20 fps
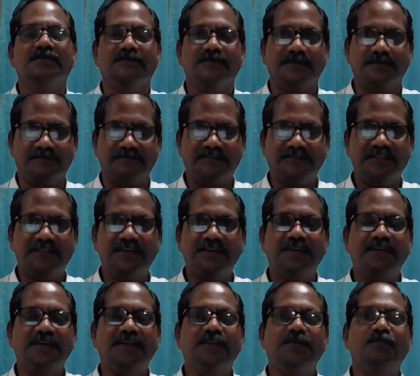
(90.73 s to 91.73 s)
whether
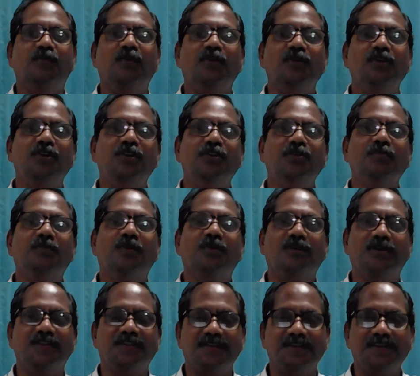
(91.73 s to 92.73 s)
in volume
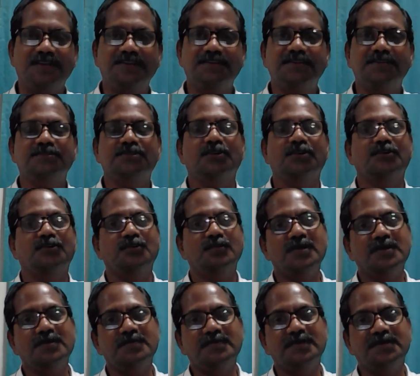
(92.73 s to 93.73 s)
or in liters or
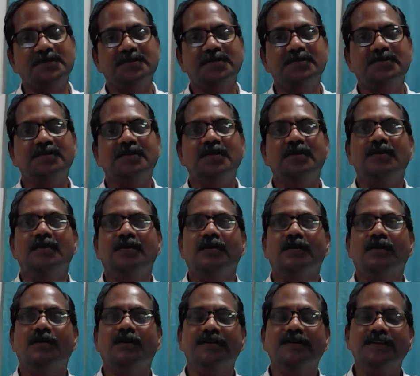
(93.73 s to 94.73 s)
cubic meter
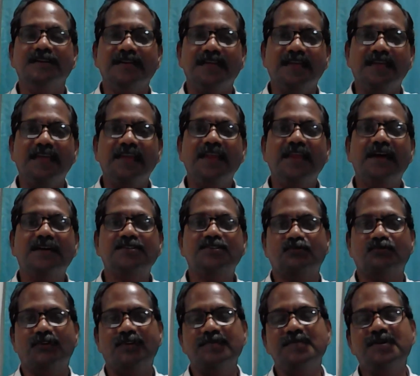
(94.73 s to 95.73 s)
or in area
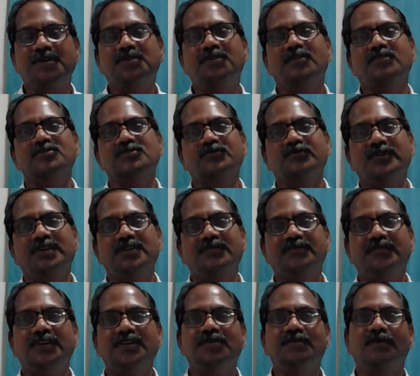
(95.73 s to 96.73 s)
square meter or square
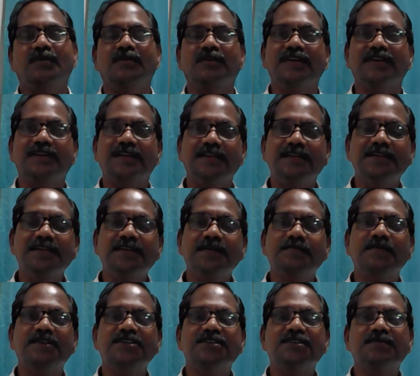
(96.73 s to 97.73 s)
feet or in linear
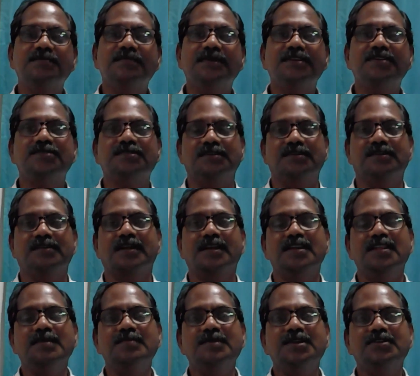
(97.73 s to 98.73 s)
measurement
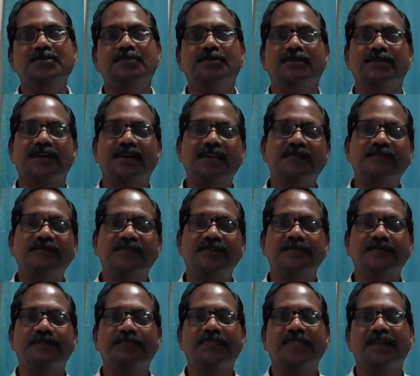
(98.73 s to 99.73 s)
running meter or running feet,
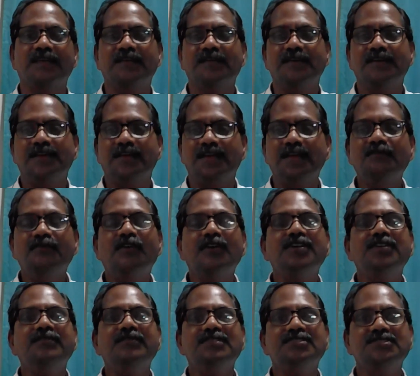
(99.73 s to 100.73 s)
in
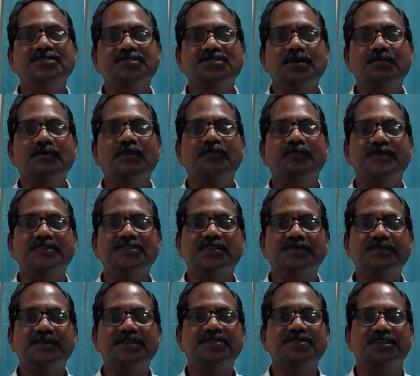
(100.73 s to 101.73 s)
whatever system of
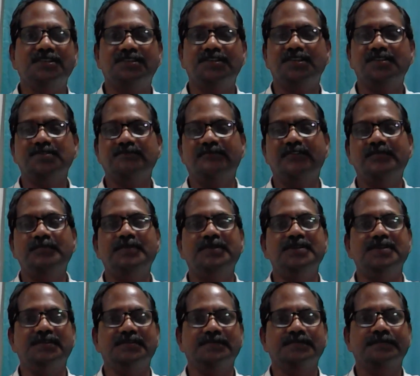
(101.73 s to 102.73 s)
measurements will be done.